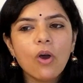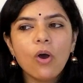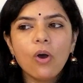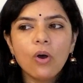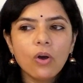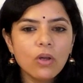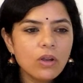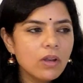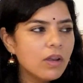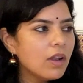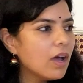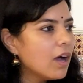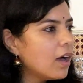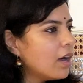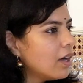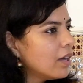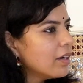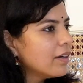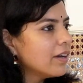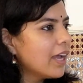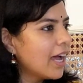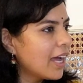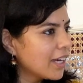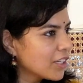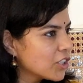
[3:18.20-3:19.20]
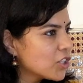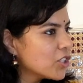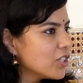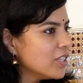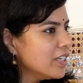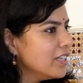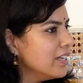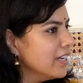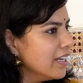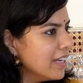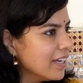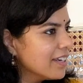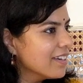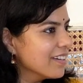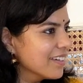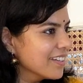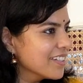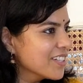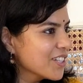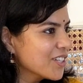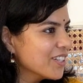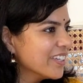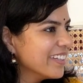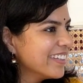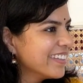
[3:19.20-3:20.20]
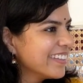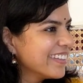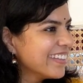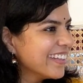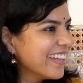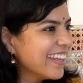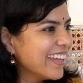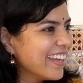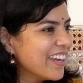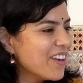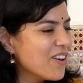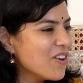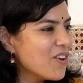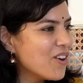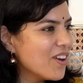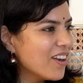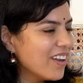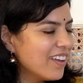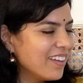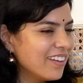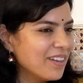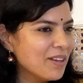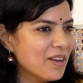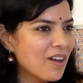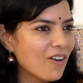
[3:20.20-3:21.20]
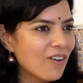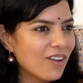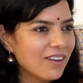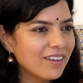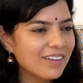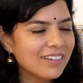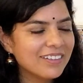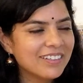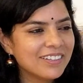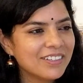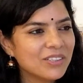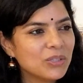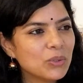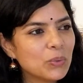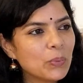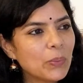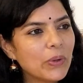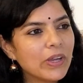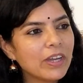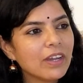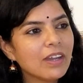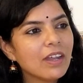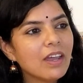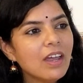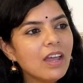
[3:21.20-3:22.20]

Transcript: all are actually naked in our other way.